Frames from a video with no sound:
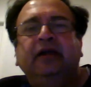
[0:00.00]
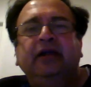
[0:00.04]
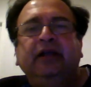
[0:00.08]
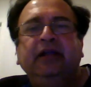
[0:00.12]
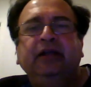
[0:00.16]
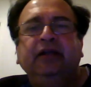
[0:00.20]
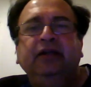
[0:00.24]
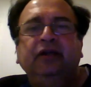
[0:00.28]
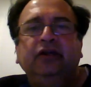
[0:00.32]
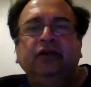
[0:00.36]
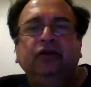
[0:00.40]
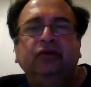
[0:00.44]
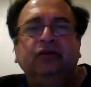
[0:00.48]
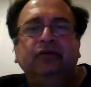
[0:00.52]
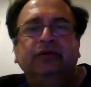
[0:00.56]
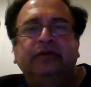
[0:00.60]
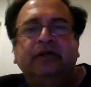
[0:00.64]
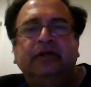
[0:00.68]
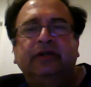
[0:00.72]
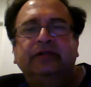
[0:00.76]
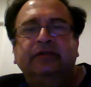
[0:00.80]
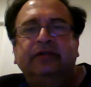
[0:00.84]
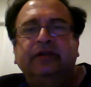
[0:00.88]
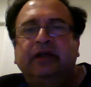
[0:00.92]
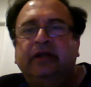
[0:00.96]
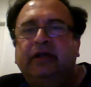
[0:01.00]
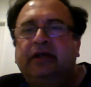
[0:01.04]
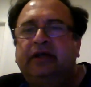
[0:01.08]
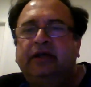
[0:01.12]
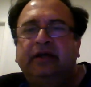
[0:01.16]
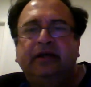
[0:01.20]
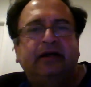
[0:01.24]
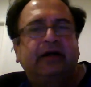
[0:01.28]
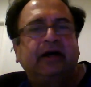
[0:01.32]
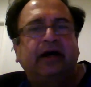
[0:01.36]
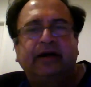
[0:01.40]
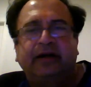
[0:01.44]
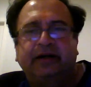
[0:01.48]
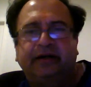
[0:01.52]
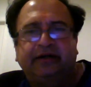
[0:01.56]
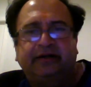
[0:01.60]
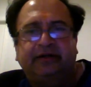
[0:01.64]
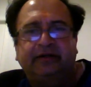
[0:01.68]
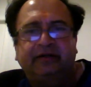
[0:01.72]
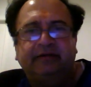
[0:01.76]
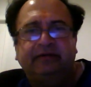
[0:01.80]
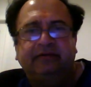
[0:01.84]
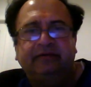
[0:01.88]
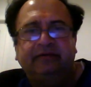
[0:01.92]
induces current.